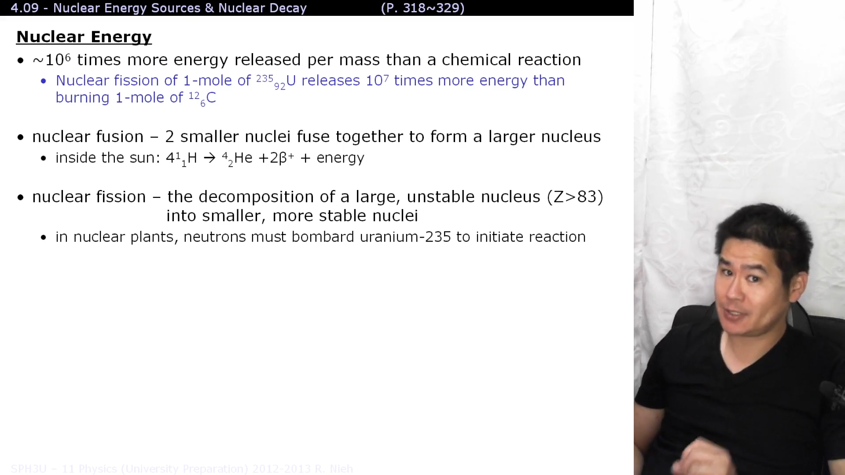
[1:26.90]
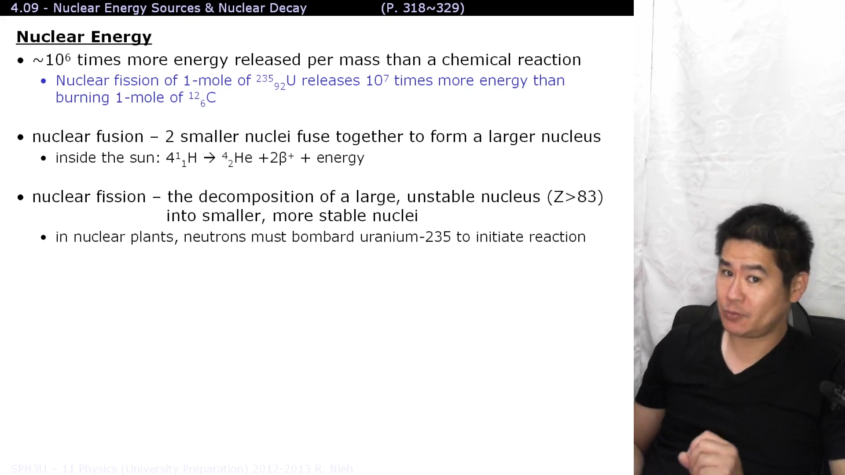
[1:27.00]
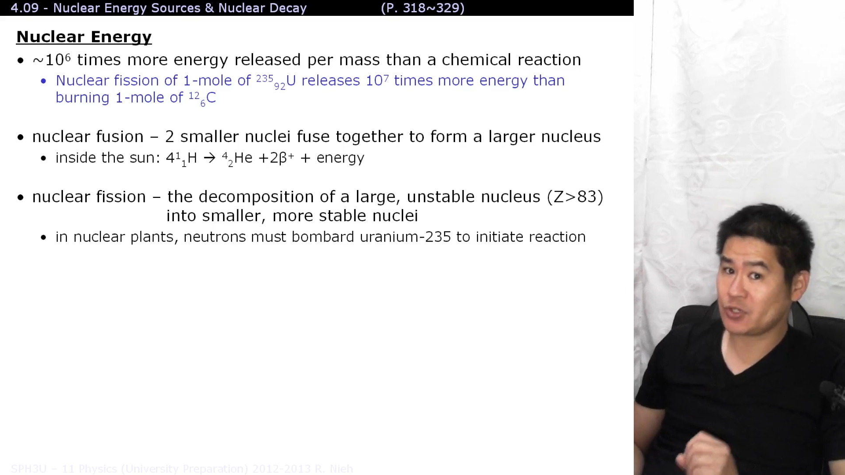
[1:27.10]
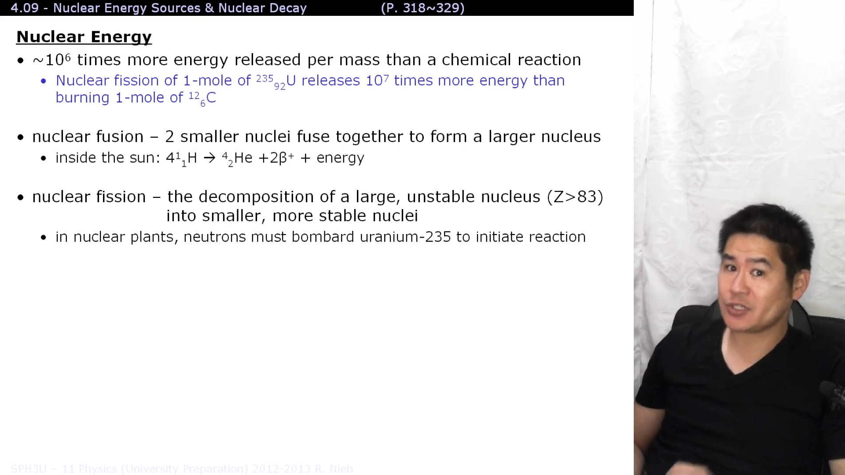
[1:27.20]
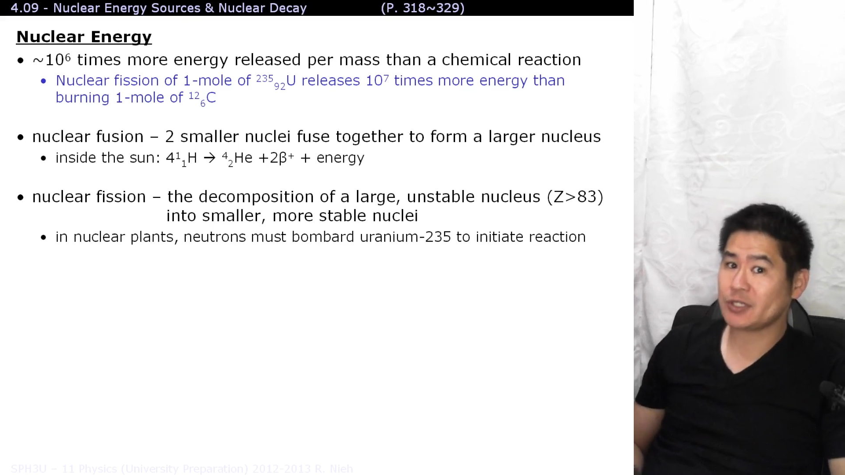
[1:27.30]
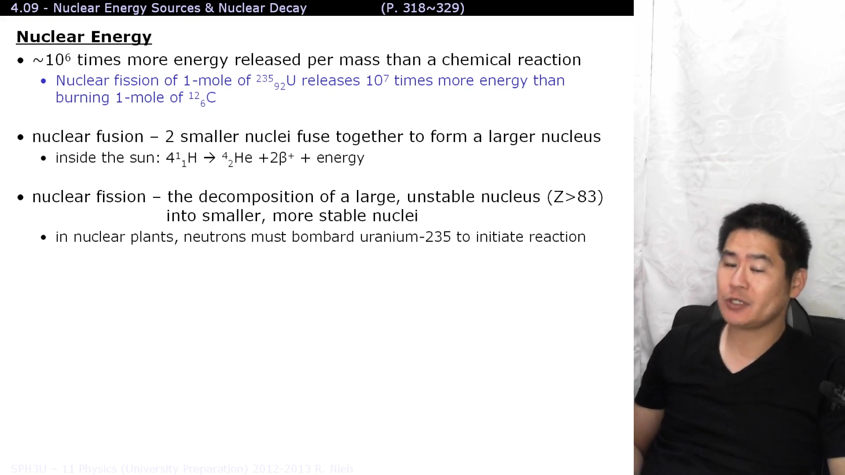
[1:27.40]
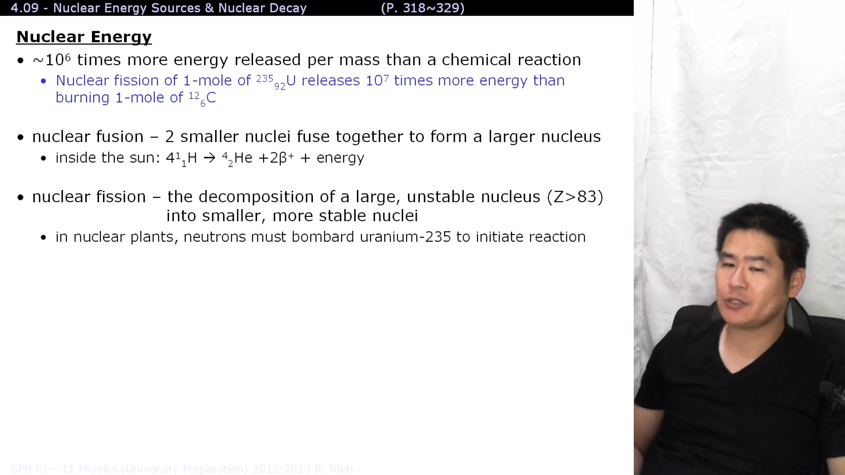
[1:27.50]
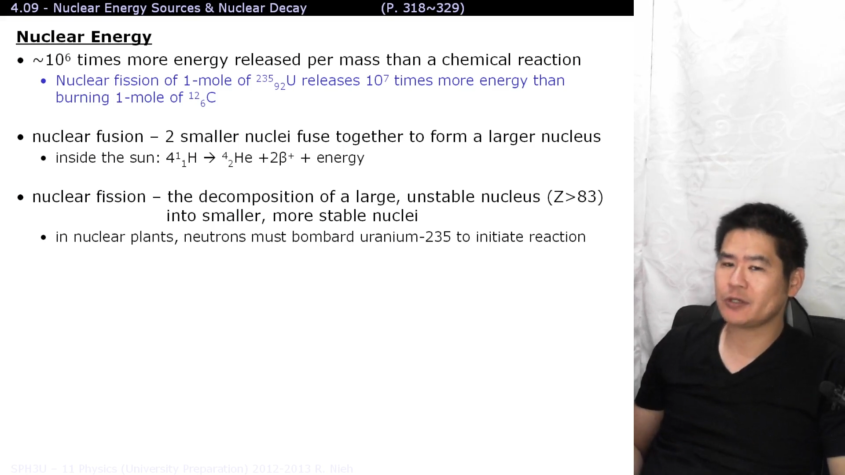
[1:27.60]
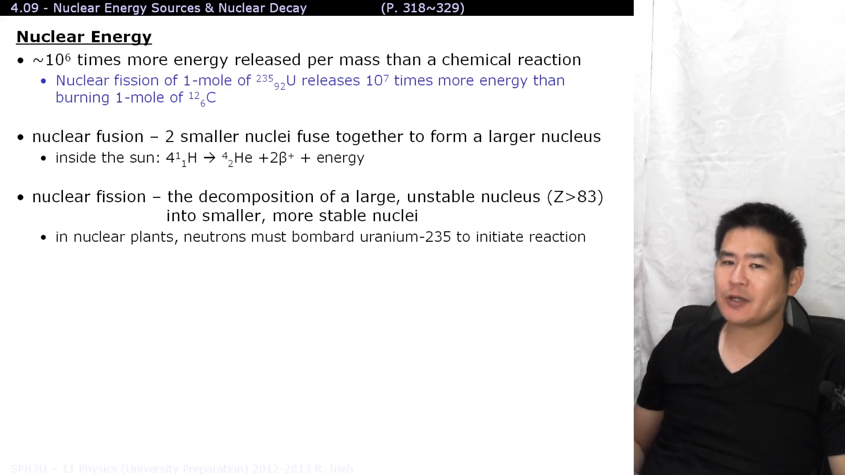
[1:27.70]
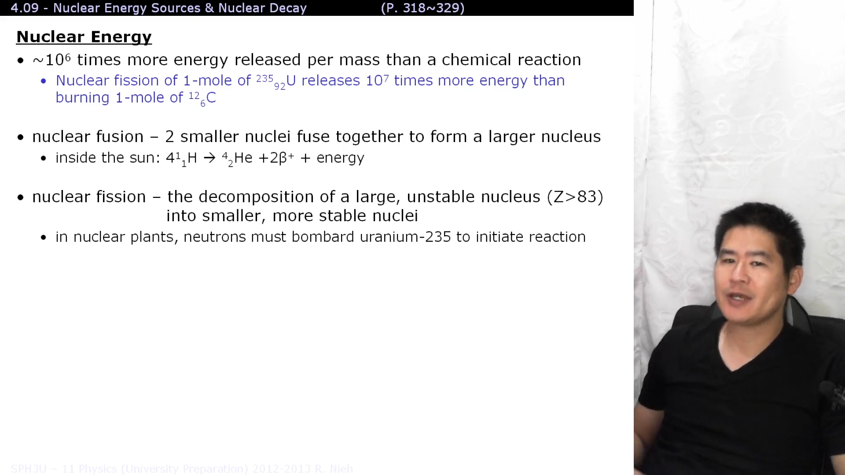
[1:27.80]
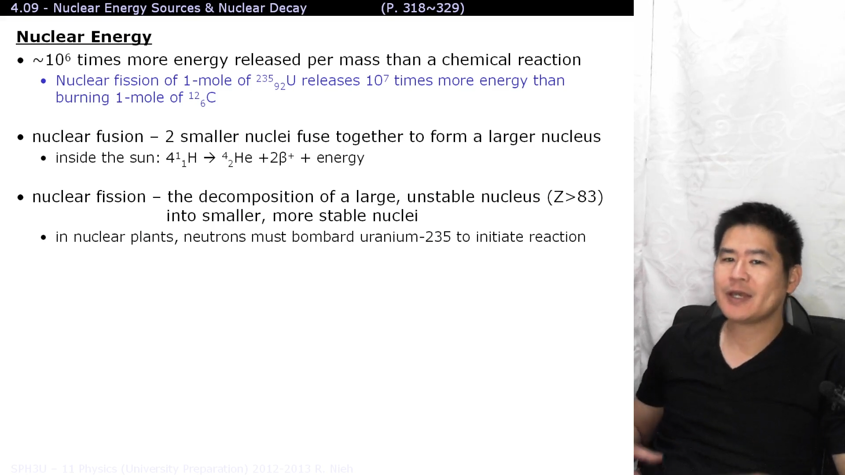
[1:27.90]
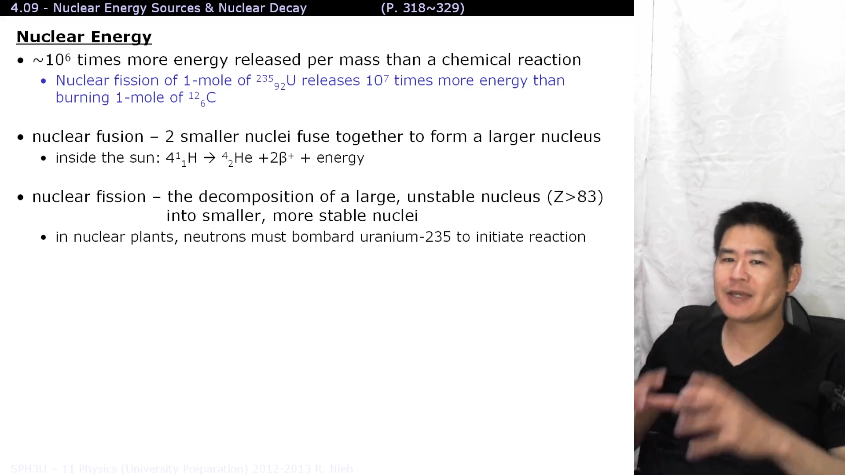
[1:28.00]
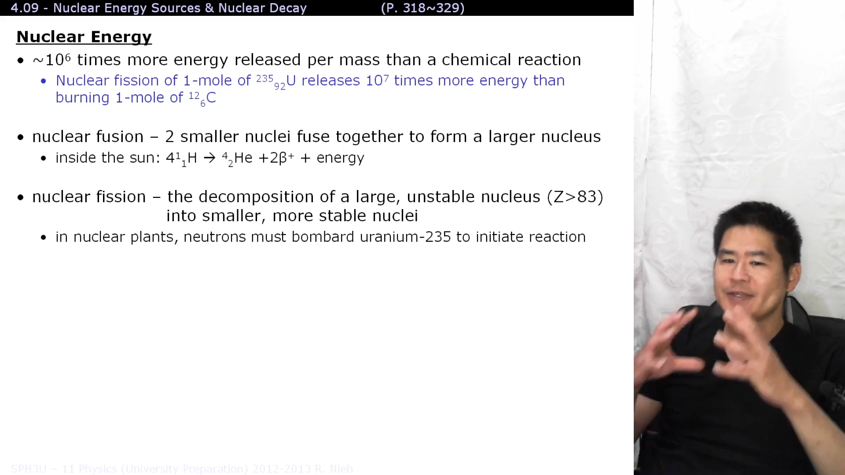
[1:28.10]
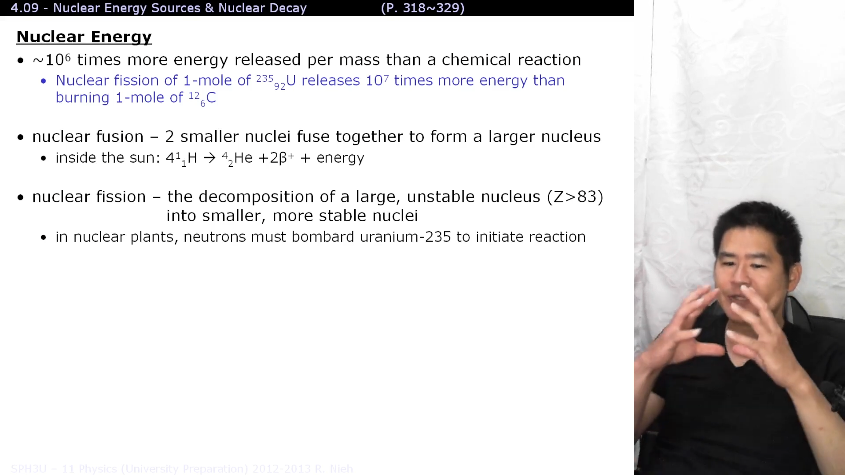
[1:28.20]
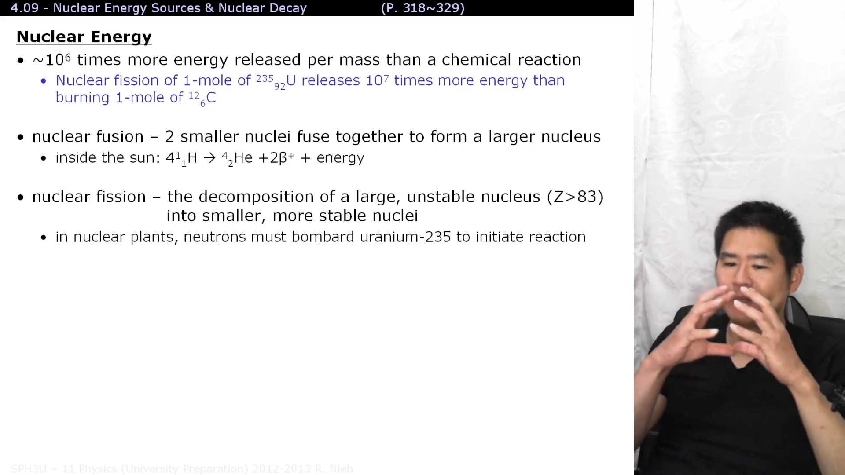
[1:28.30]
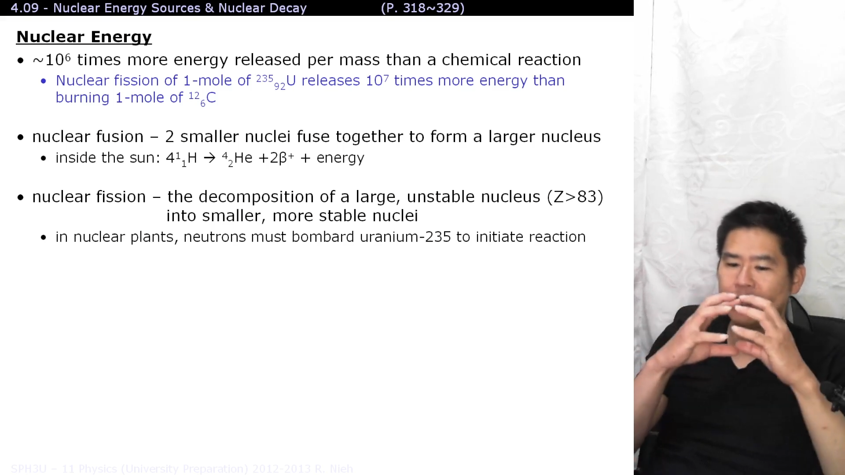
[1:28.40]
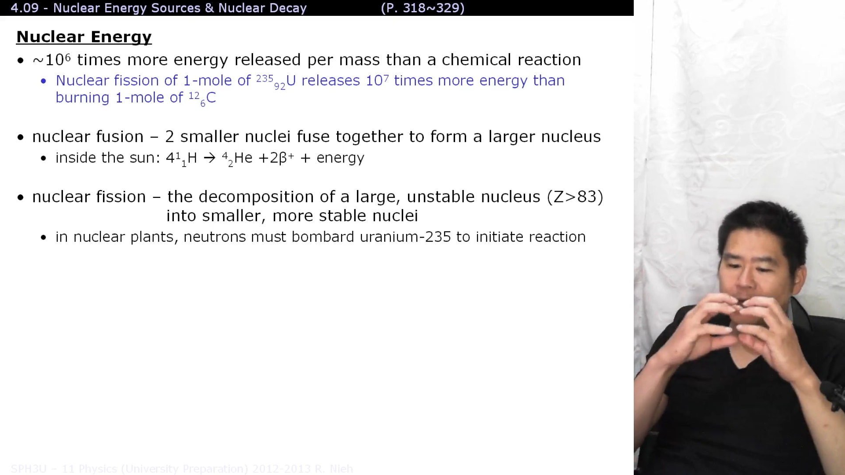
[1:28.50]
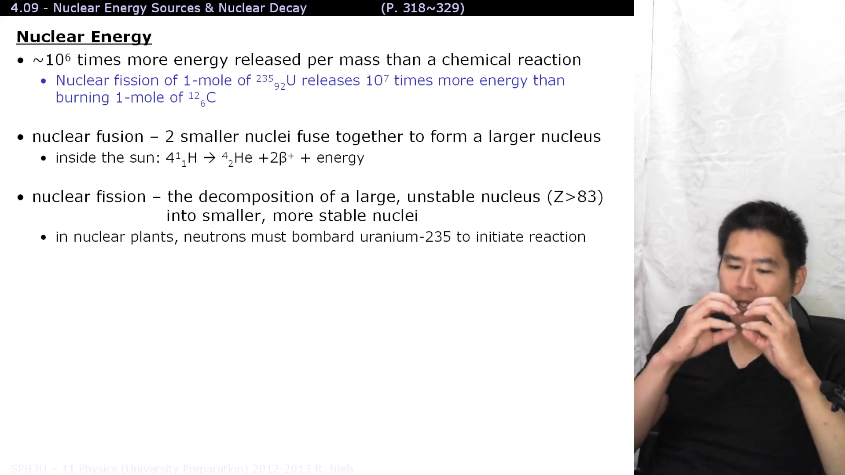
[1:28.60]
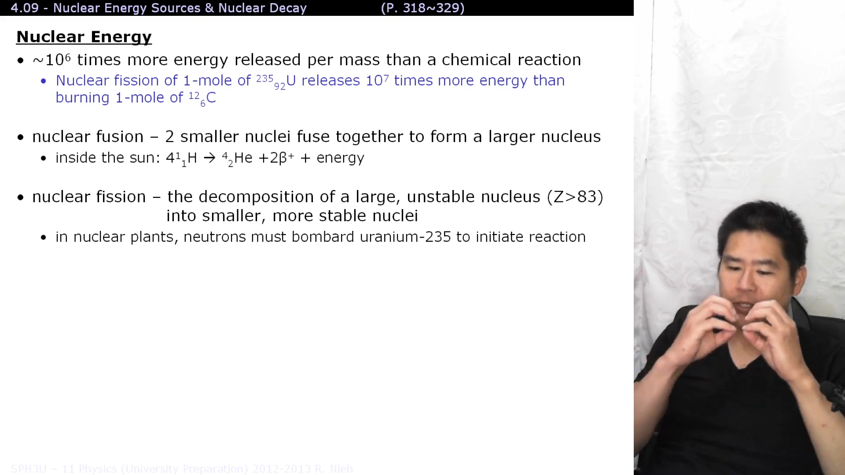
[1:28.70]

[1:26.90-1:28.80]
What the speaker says: which is singular, separating